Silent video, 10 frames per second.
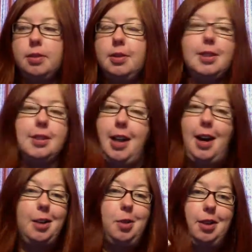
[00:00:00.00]
this isn't a high
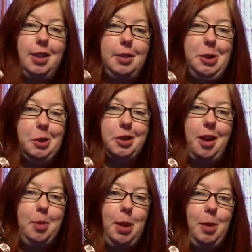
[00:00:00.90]
quality quilter's
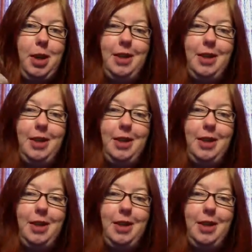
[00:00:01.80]
cotton, by the way,